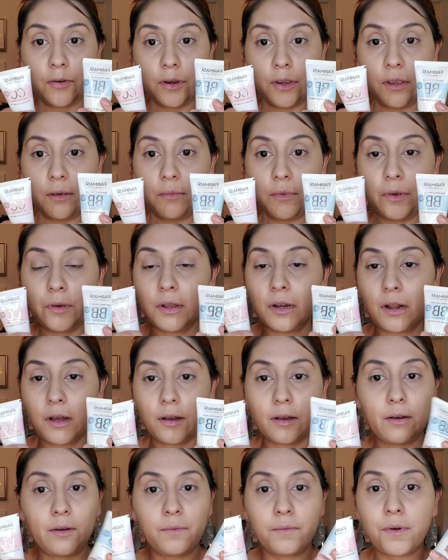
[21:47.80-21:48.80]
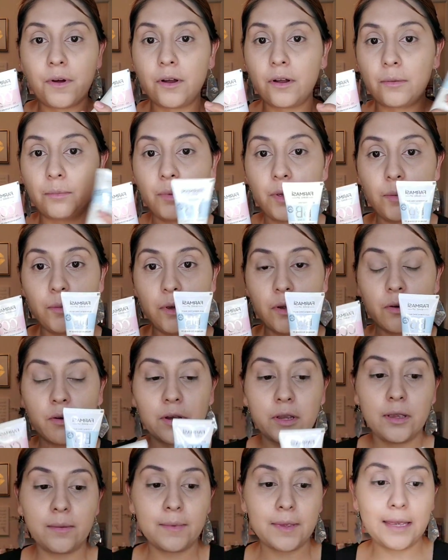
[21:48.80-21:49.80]
cream, you cannot go wrong. BB
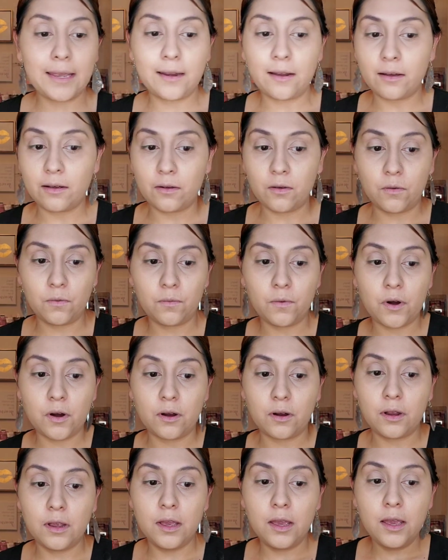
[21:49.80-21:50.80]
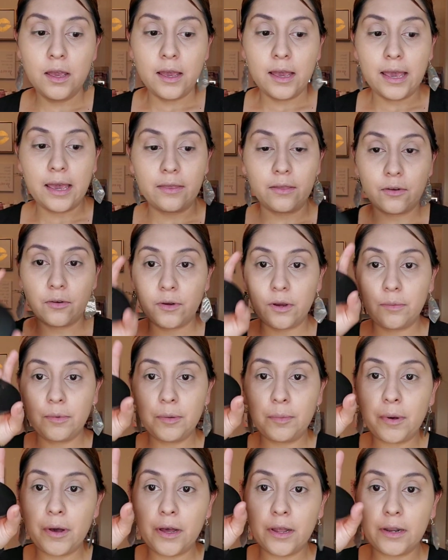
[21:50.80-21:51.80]
cream, cannot go wrong. And the Cream
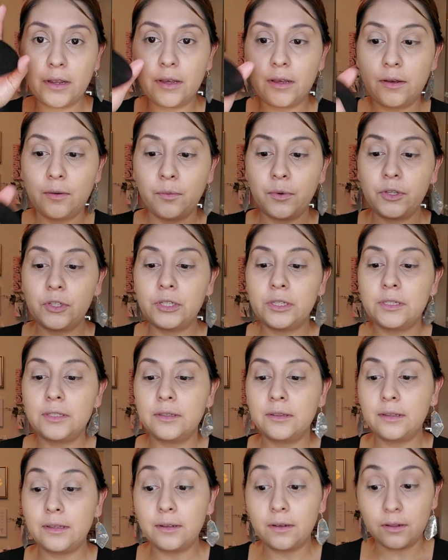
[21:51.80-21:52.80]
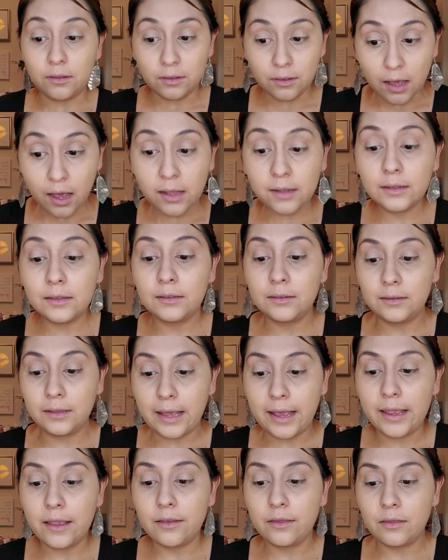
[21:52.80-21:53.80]
de Pata, which is a lot
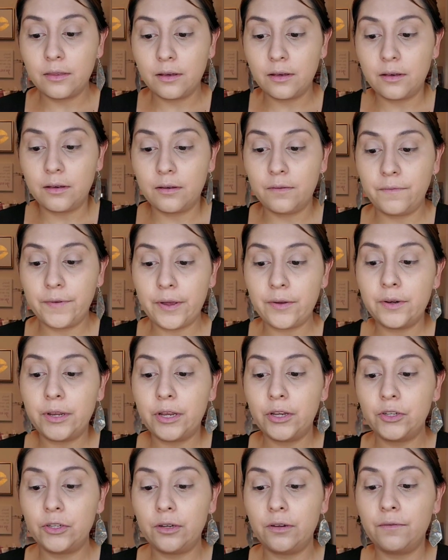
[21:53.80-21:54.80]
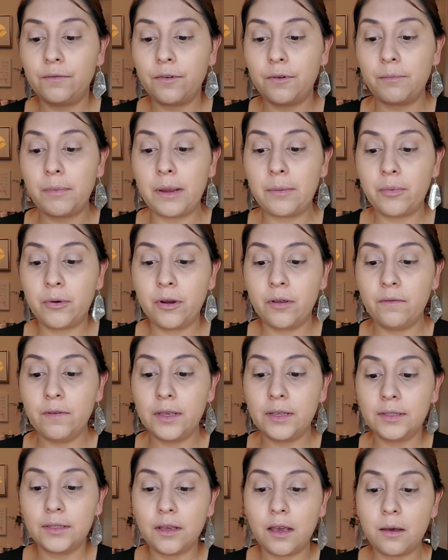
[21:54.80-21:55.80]
like the foundation from my
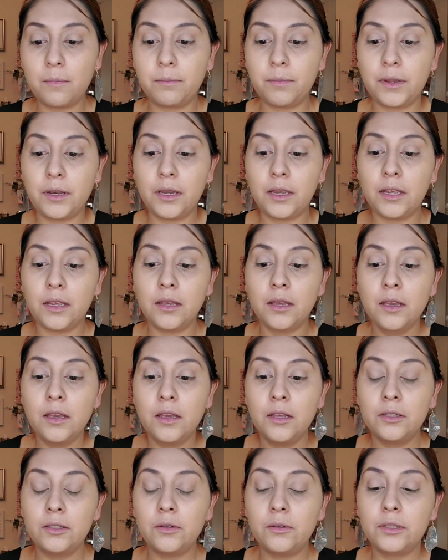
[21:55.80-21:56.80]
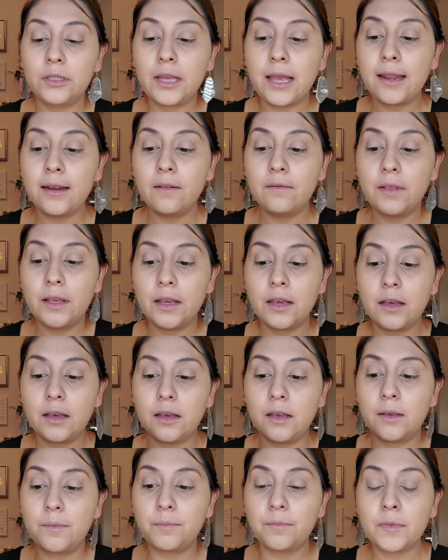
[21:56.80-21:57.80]
previous company. So it's kind of like
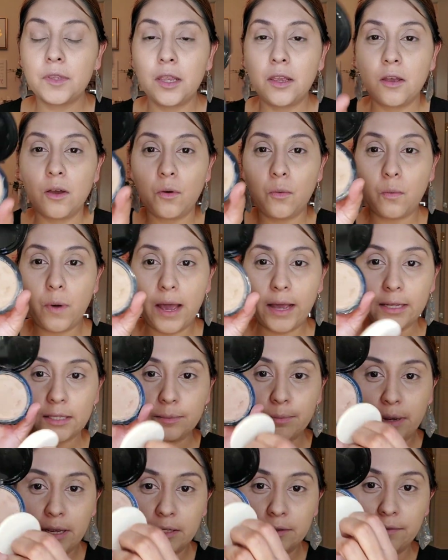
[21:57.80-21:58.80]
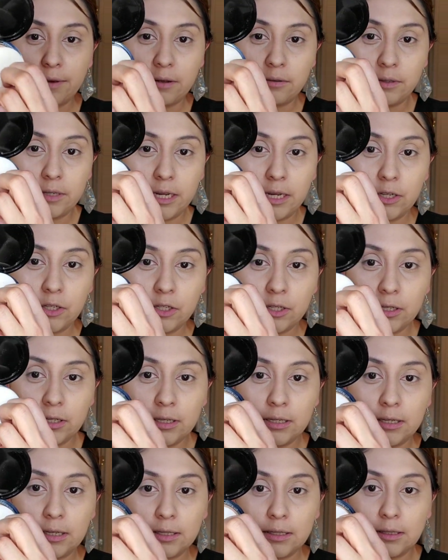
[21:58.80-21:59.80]
a wax-based foundation.
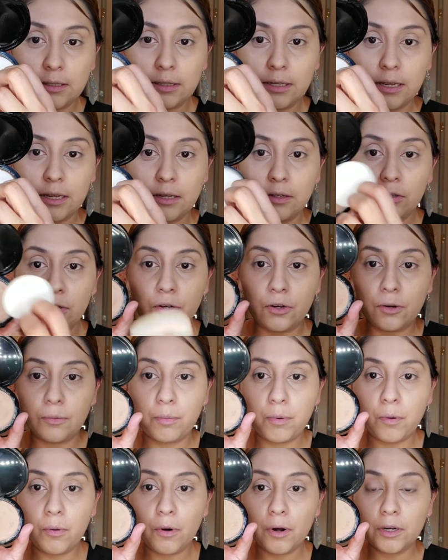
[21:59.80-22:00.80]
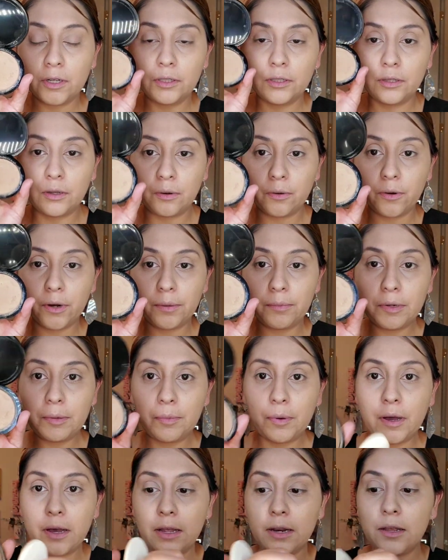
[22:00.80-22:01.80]
It doesn't sink into your pores. So Cream de
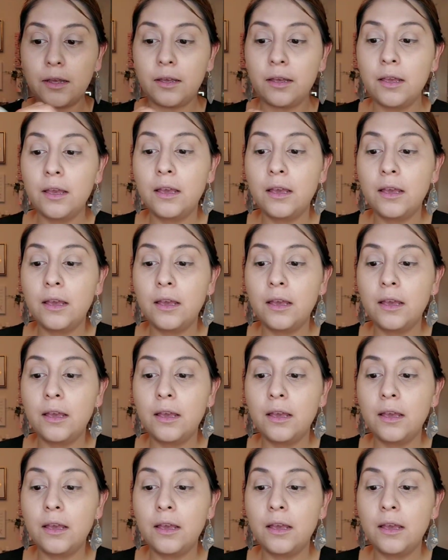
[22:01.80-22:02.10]
Pata,